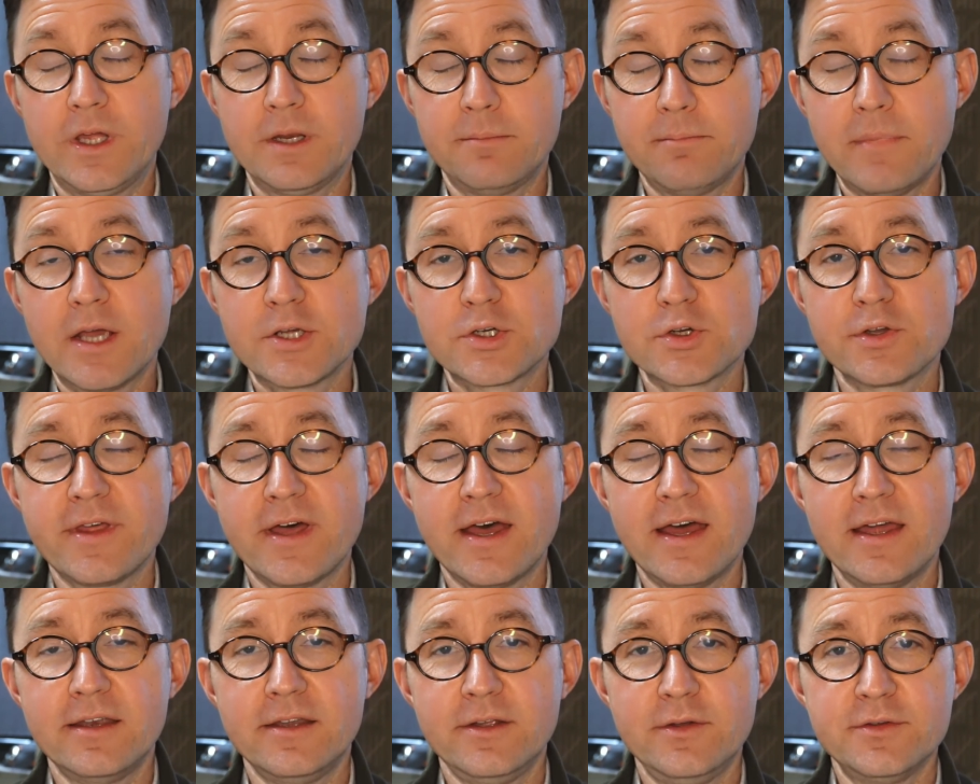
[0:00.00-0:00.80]
We can
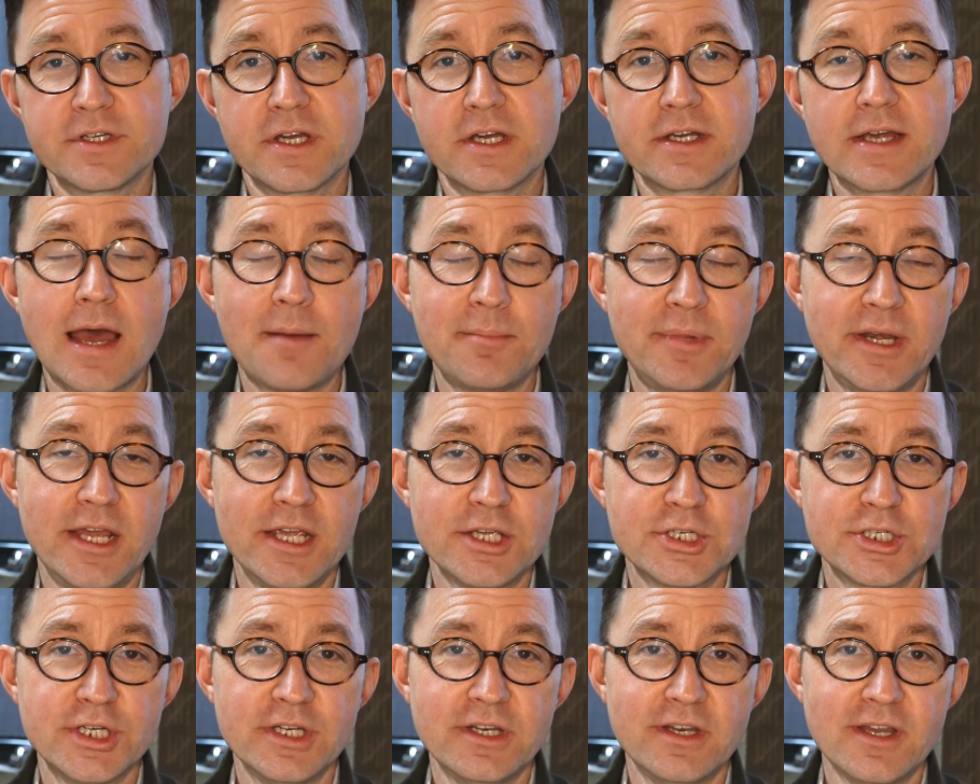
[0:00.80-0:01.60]
measure that using a
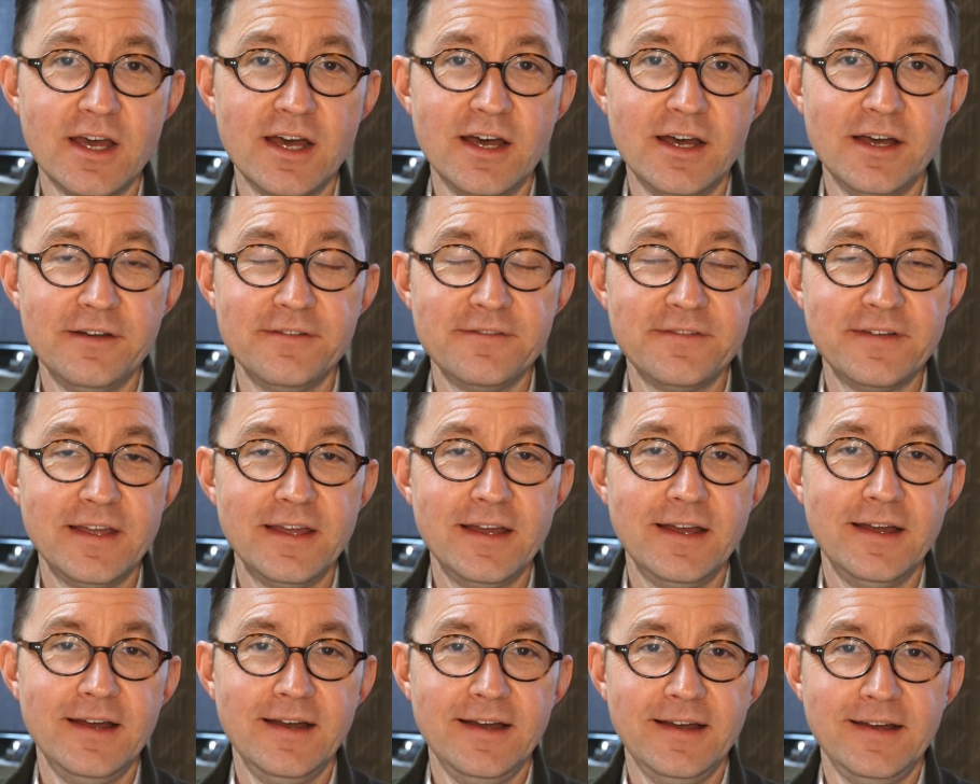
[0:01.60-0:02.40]
combination
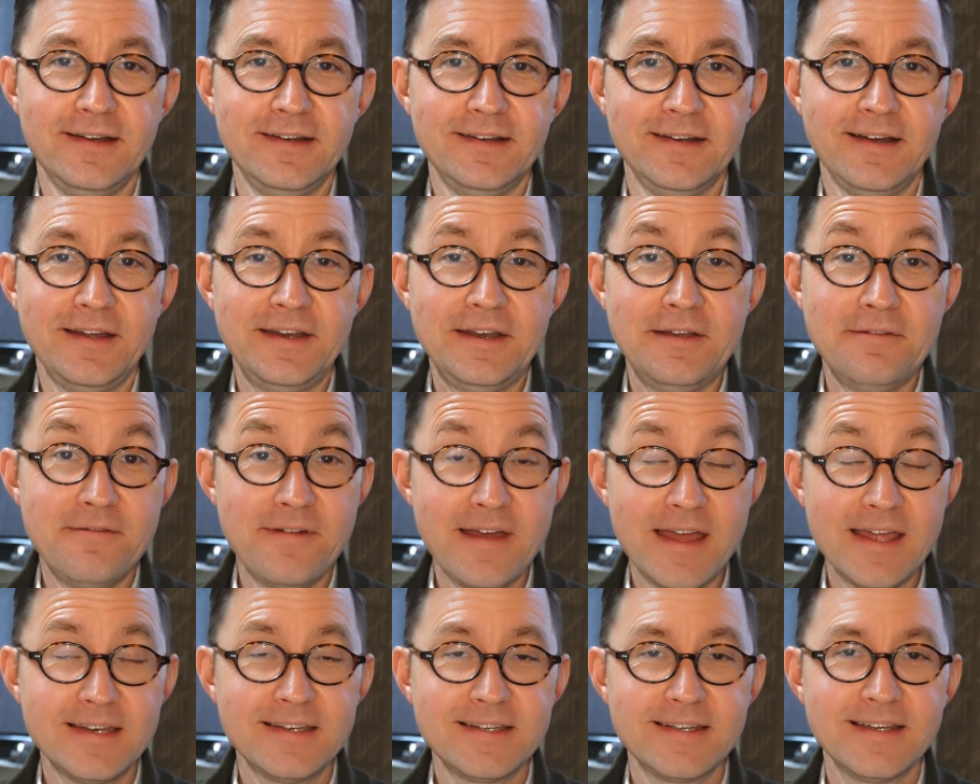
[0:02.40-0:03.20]
of uh,
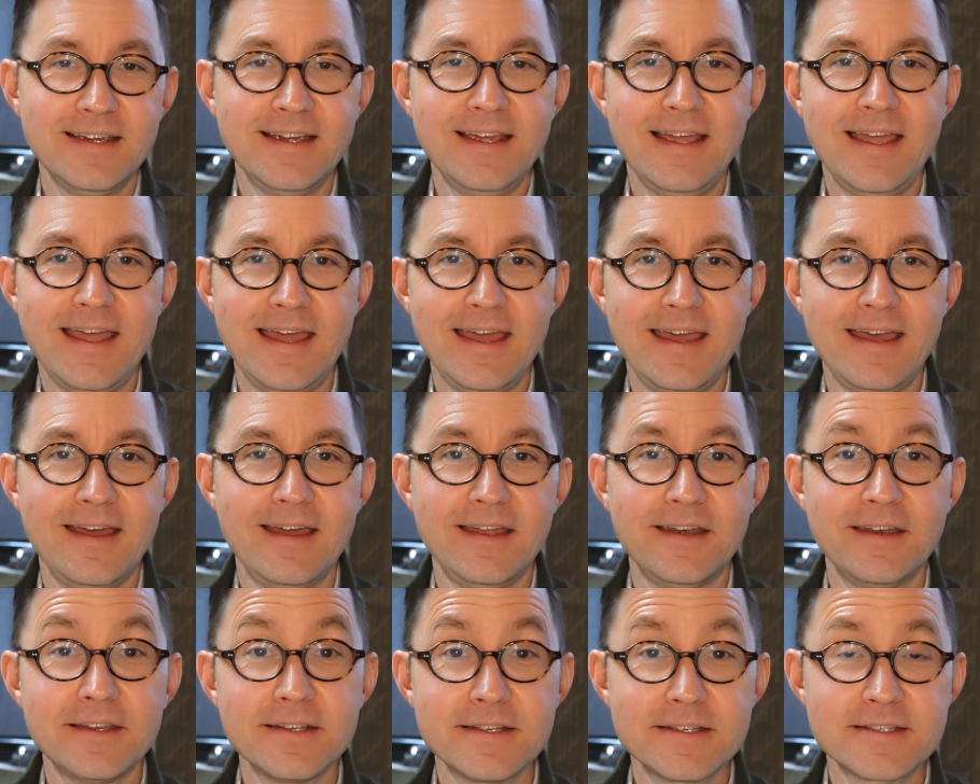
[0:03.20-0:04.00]
an event
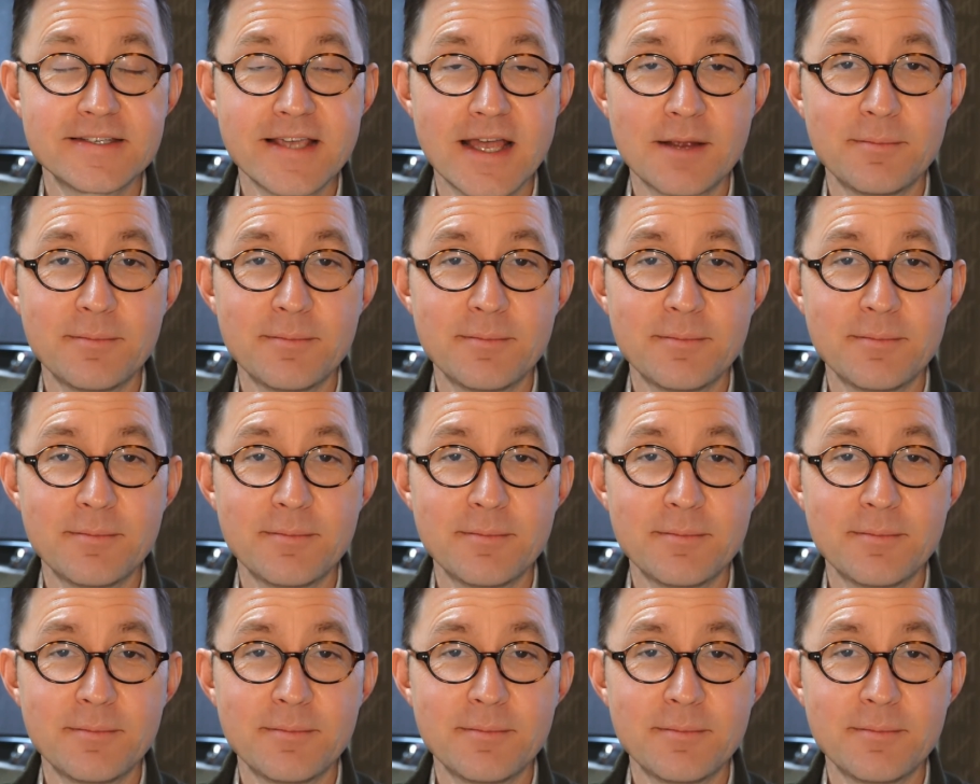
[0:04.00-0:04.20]
and